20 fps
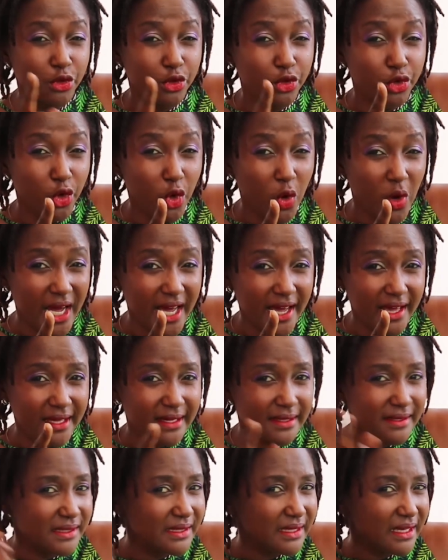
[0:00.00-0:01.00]
Grow
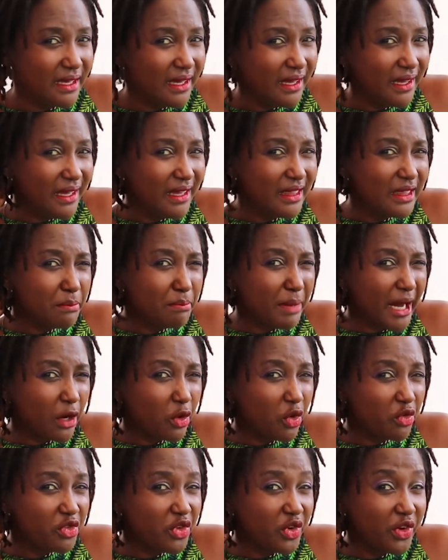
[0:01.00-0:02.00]
eyes in the back
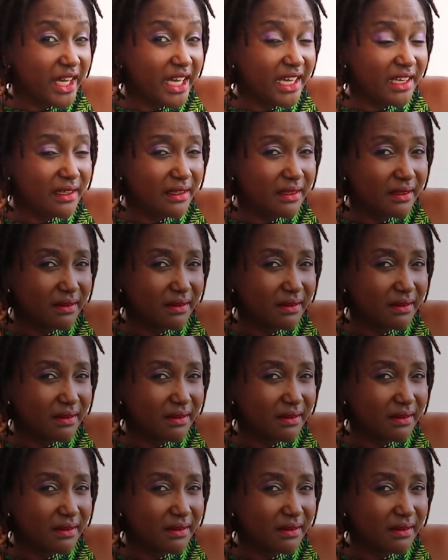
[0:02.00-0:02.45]
of your head.